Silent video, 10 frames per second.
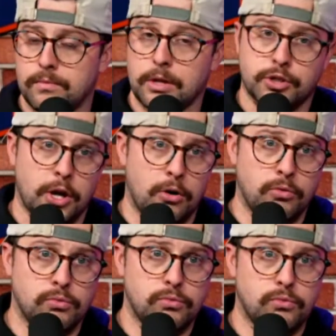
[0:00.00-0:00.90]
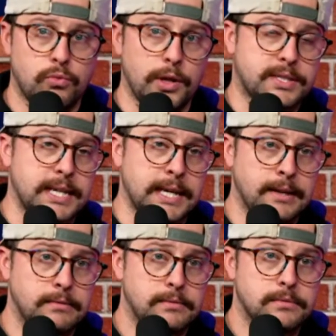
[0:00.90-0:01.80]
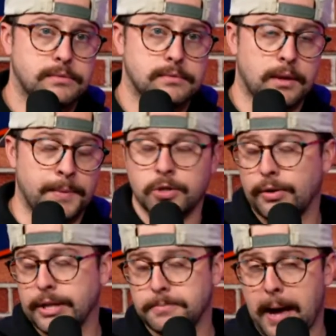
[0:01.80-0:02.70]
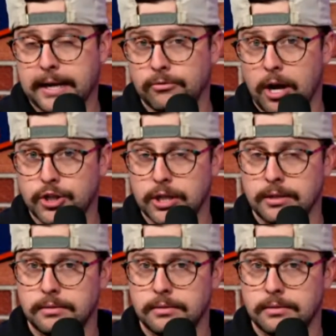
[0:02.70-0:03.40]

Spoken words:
So we'll see. I've been told he's back in Russia.